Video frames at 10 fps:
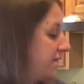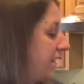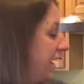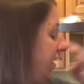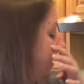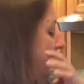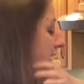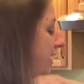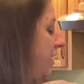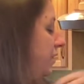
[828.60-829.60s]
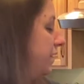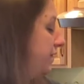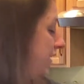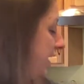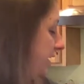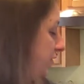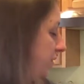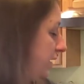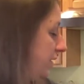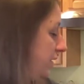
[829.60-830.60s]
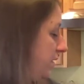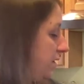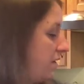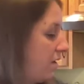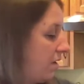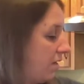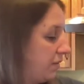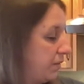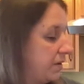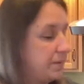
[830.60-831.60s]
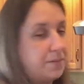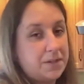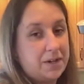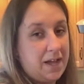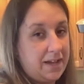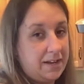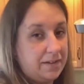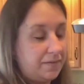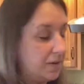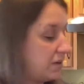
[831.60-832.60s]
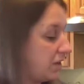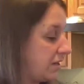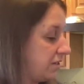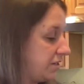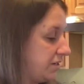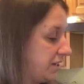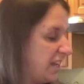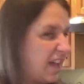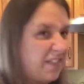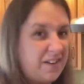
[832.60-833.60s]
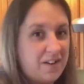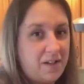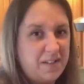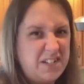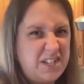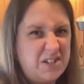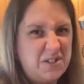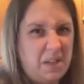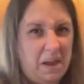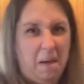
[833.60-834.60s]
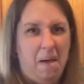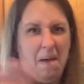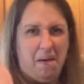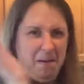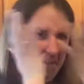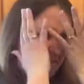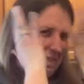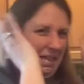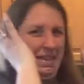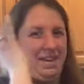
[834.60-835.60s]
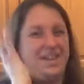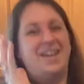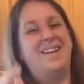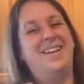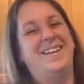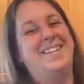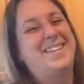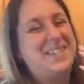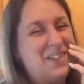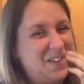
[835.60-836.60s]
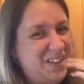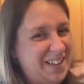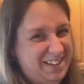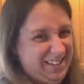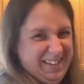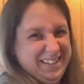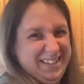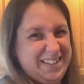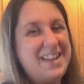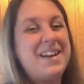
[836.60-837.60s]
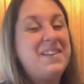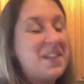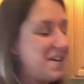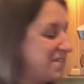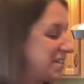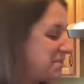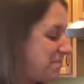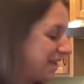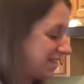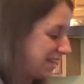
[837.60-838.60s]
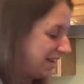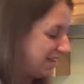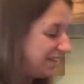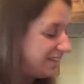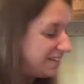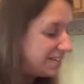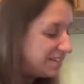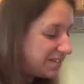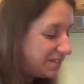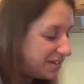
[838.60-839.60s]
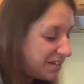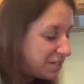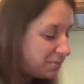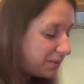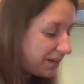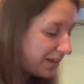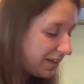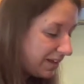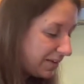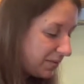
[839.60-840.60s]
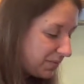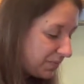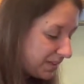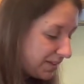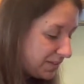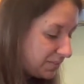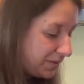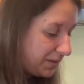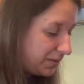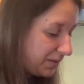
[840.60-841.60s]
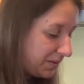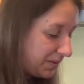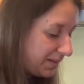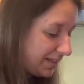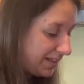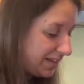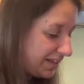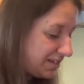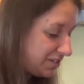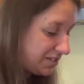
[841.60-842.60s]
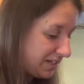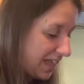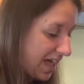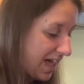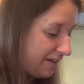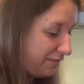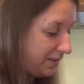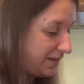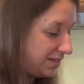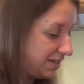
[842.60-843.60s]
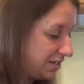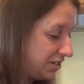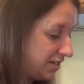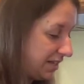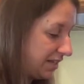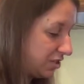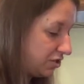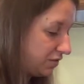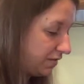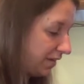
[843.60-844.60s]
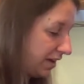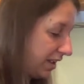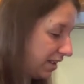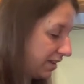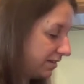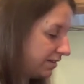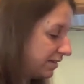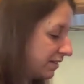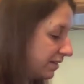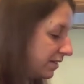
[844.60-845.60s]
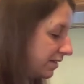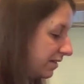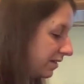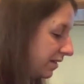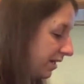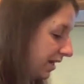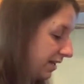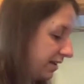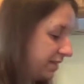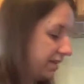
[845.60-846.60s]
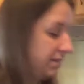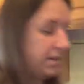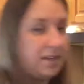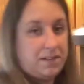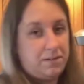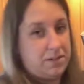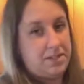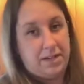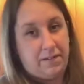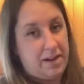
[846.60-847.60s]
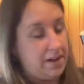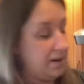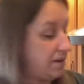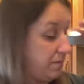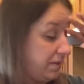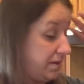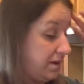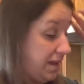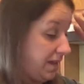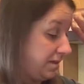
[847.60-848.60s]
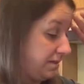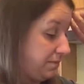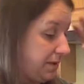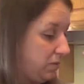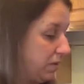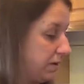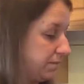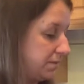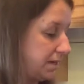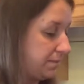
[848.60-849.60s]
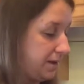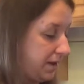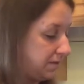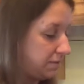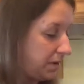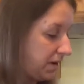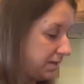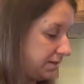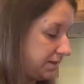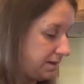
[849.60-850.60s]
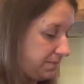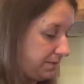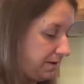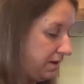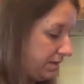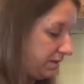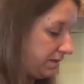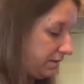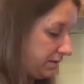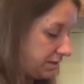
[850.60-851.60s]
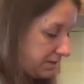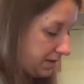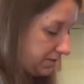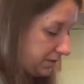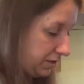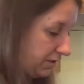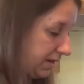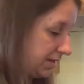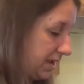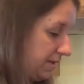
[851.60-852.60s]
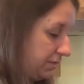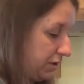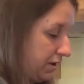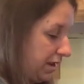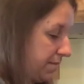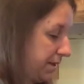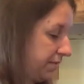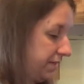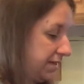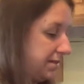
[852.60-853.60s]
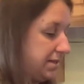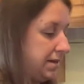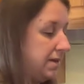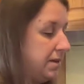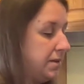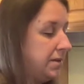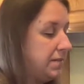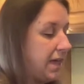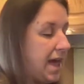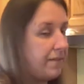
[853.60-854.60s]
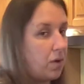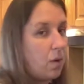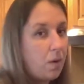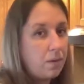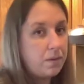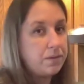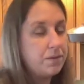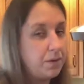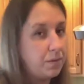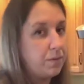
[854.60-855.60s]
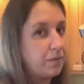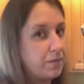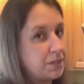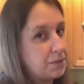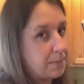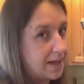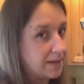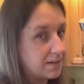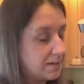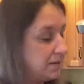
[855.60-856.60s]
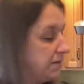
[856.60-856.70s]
finally, you know, we find where all the worms are kind of clustered together, and all the teachers are like, oh, why? They're like, ooh, they don't expect it. So it's pretty cool. And the kids laugh because they just think it's so funny. And the kids will just dig right in here with their hands and pick worms up and isopods up, and they just have such a great time learning about this, and they have a whole new respect